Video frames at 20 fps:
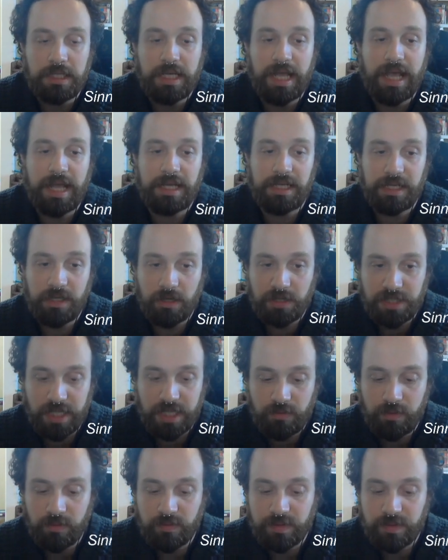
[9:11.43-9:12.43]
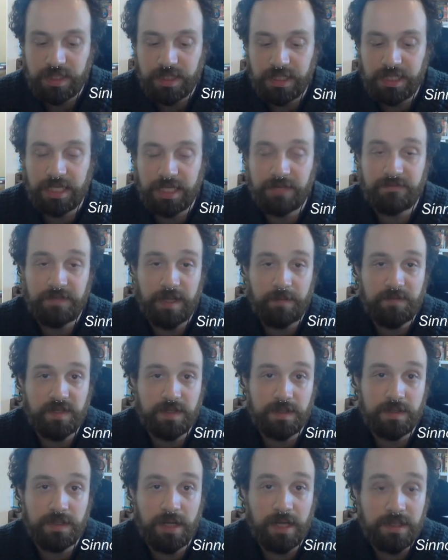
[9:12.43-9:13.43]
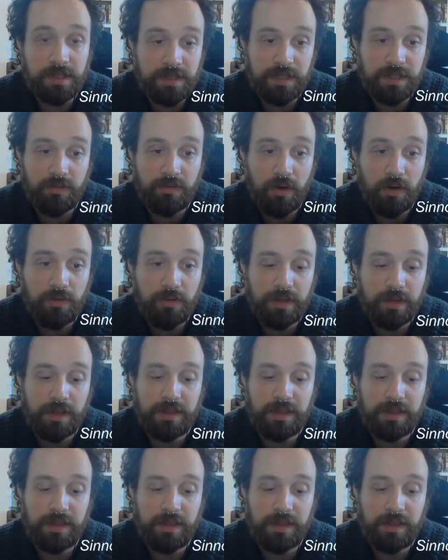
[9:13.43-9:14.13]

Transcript: And in our check, we will see if depth is not 0,